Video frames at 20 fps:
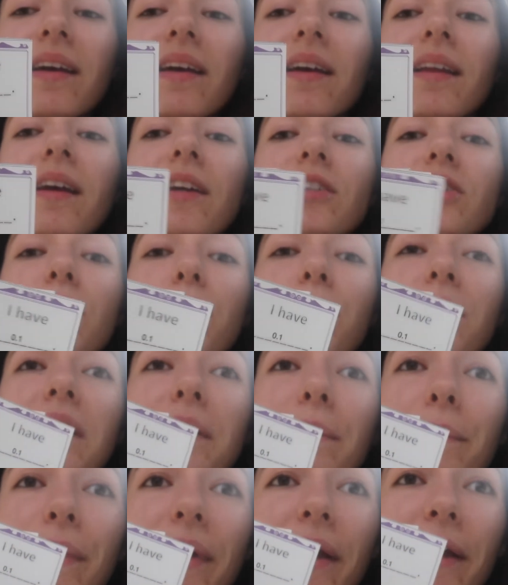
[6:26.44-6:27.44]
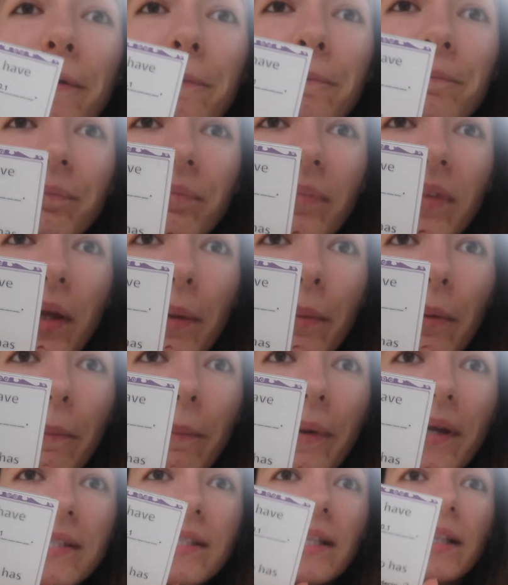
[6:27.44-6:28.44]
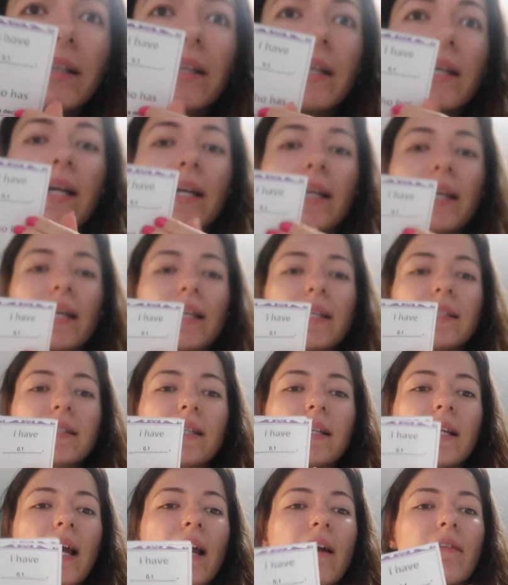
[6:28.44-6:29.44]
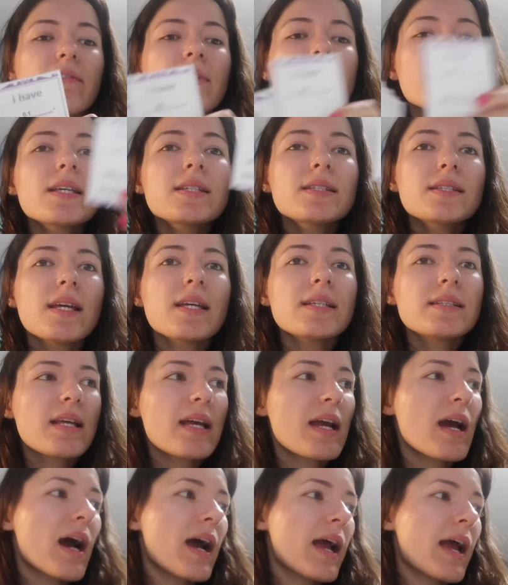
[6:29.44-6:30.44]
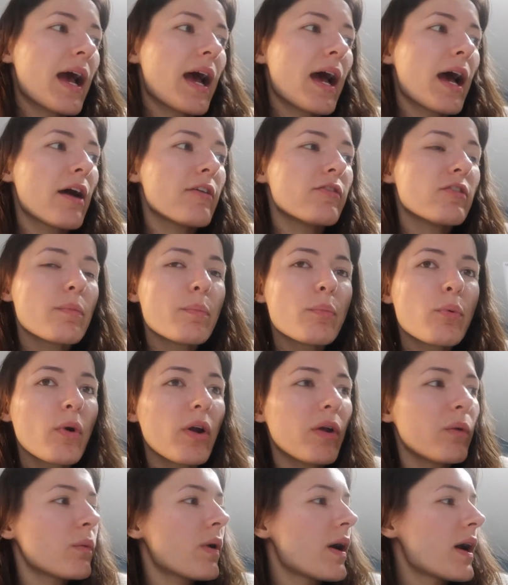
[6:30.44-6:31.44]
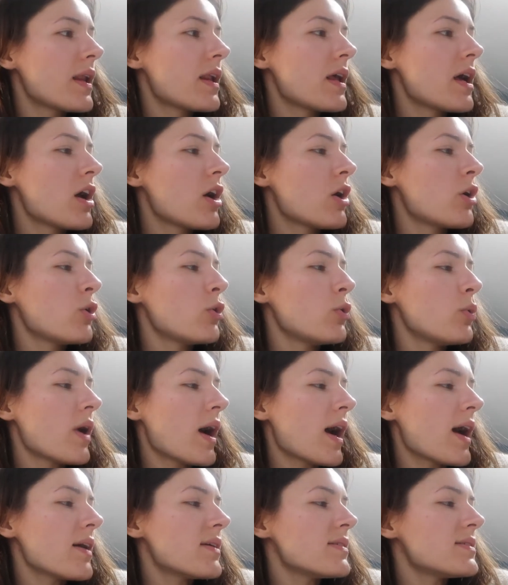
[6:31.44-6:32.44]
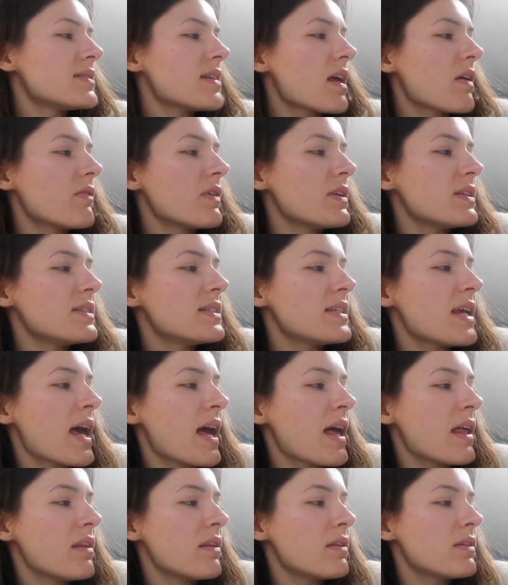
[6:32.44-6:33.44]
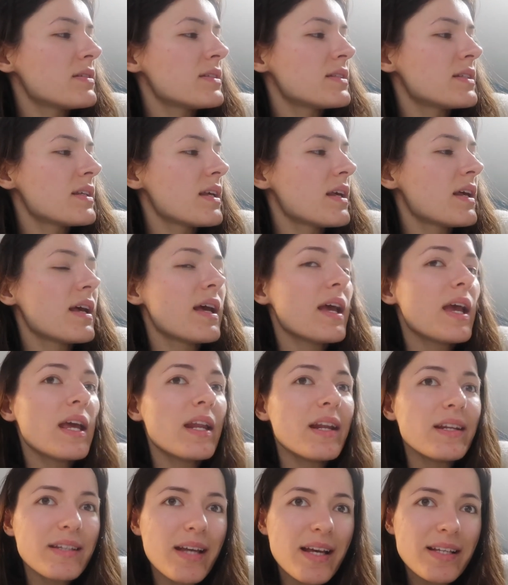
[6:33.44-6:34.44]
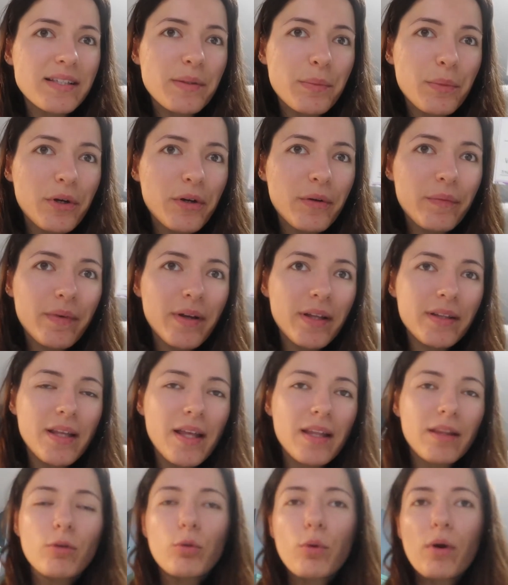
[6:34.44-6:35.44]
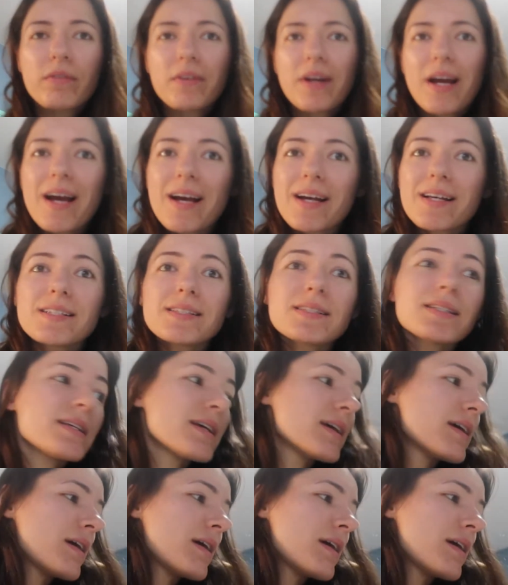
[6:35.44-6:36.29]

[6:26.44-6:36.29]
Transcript: and I should be in bed. But basically a kid is going to have this. They say I have point one, who has seven tenths in a decimal, and then whoever has,